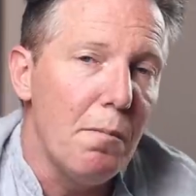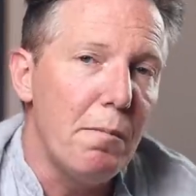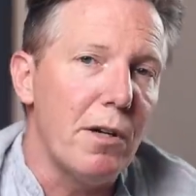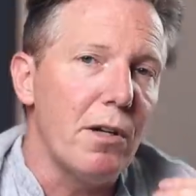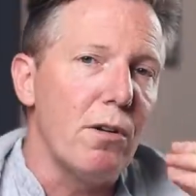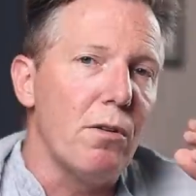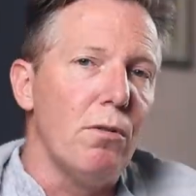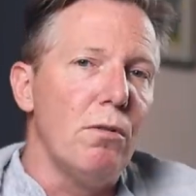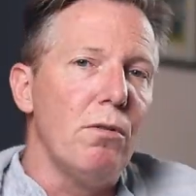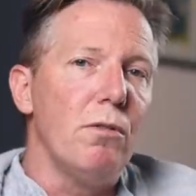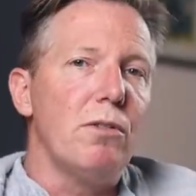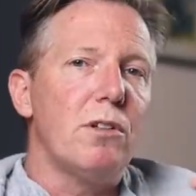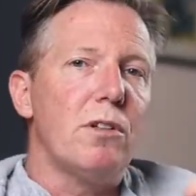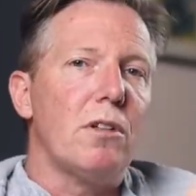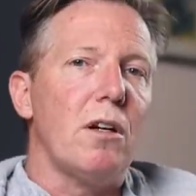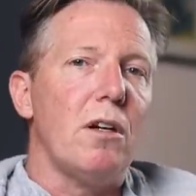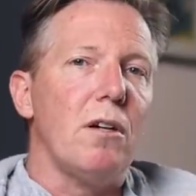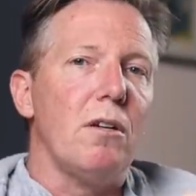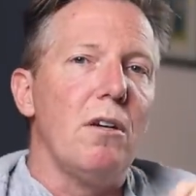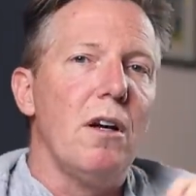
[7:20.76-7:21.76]
but
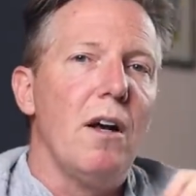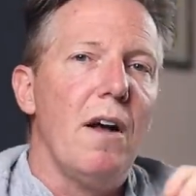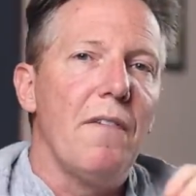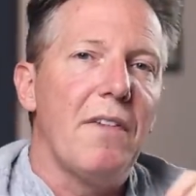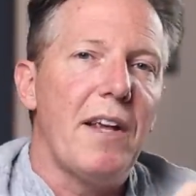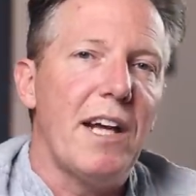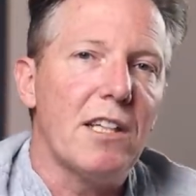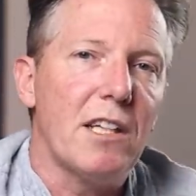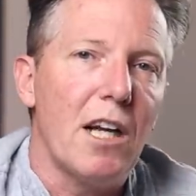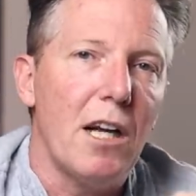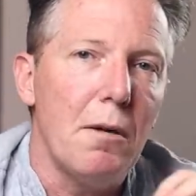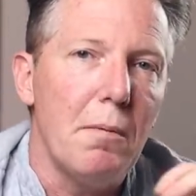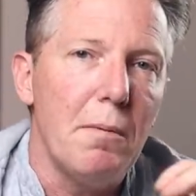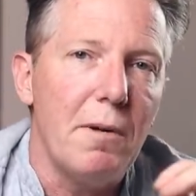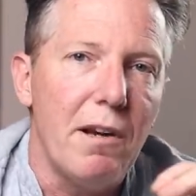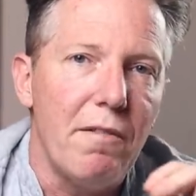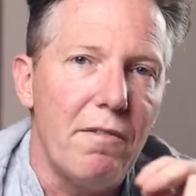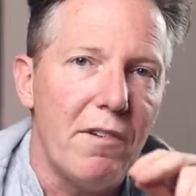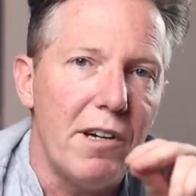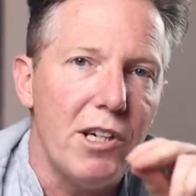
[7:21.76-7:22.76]
also that's going to
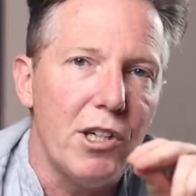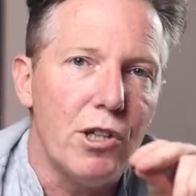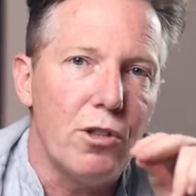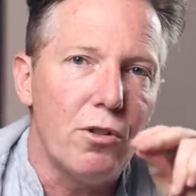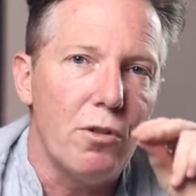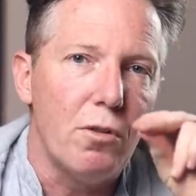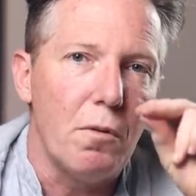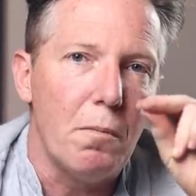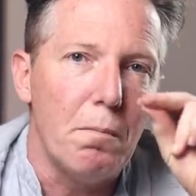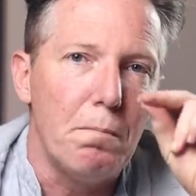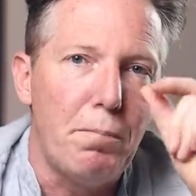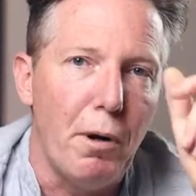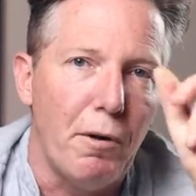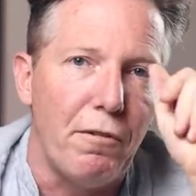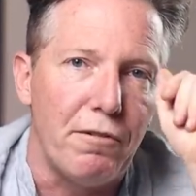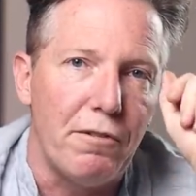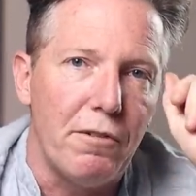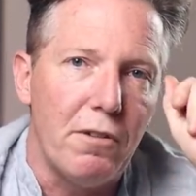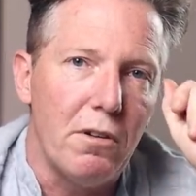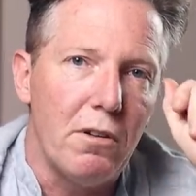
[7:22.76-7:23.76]
be a very short
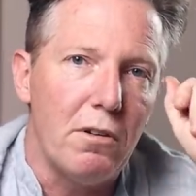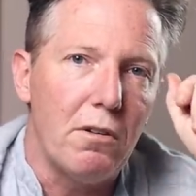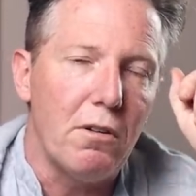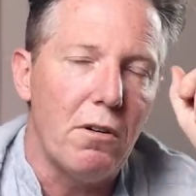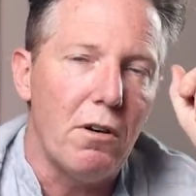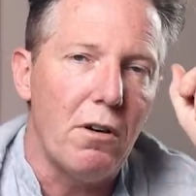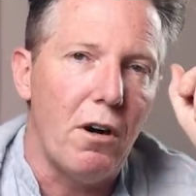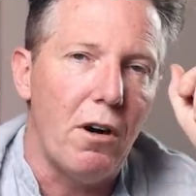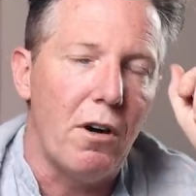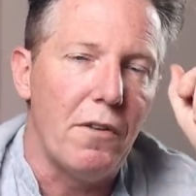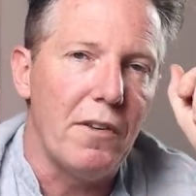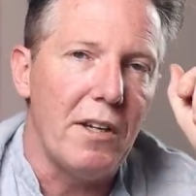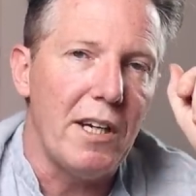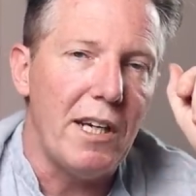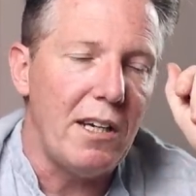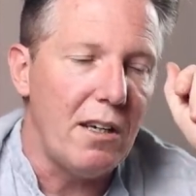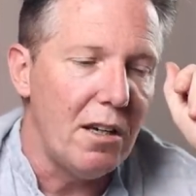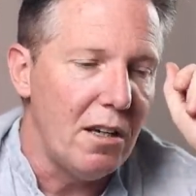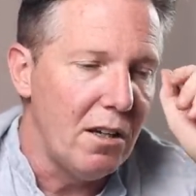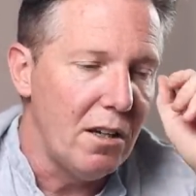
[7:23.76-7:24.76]
poof on
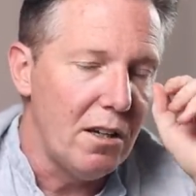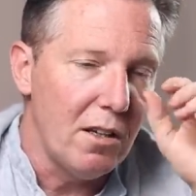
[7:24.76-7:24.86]
the,